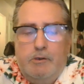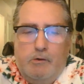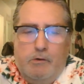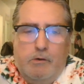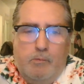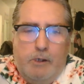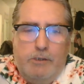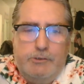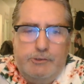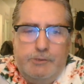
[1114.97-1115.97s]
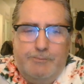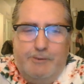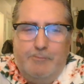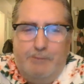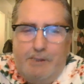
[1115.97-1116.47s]
or a white sheep in
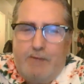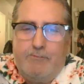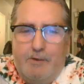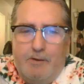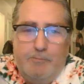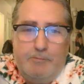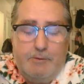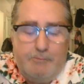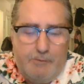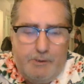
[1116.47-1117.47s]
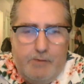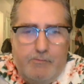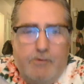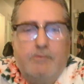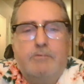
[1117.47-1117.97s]
a black family,
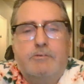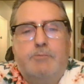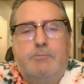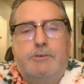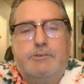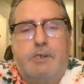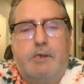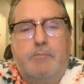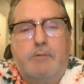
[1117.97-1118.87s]
whatever. Could be the same.